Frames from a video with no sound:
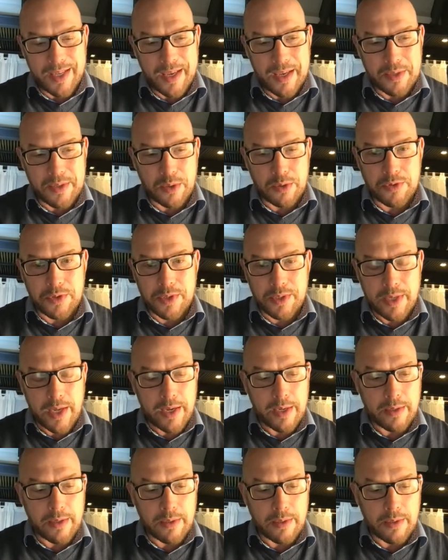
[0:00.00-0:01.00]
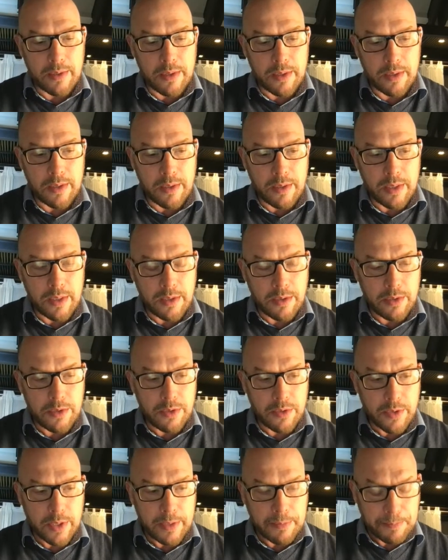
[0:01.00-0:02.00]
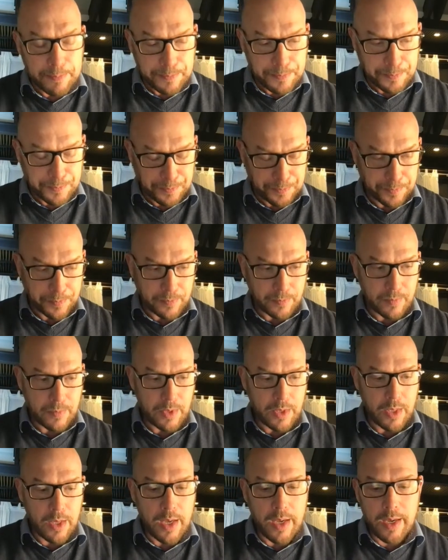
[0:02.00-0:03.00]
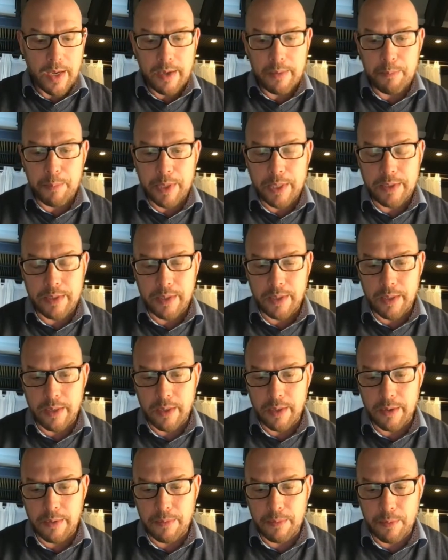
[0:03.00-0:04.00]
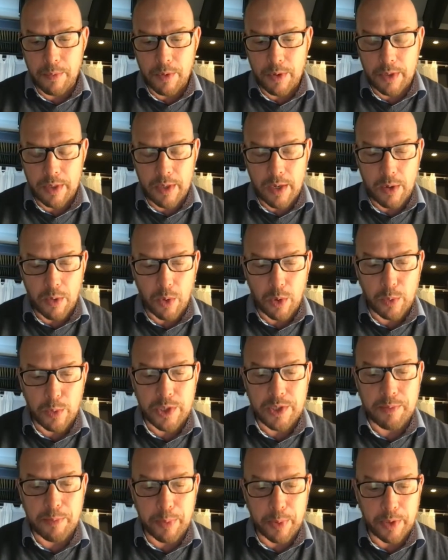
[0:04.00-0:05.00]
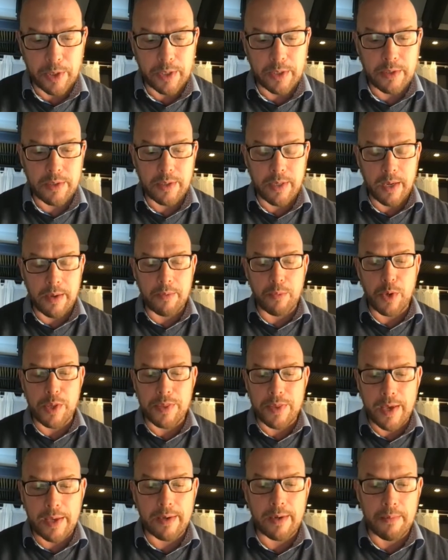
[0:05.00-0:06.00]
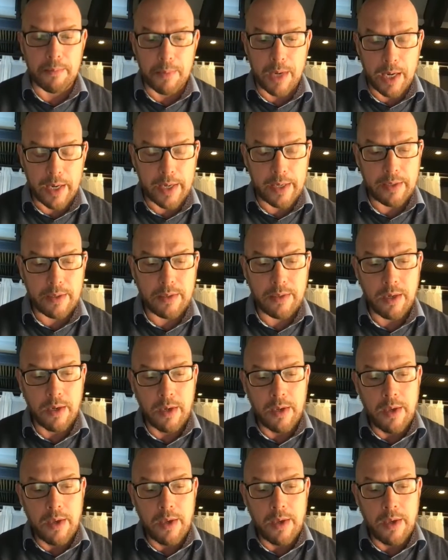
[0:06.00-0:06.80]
sort of state in the industry, but always built with that in mind.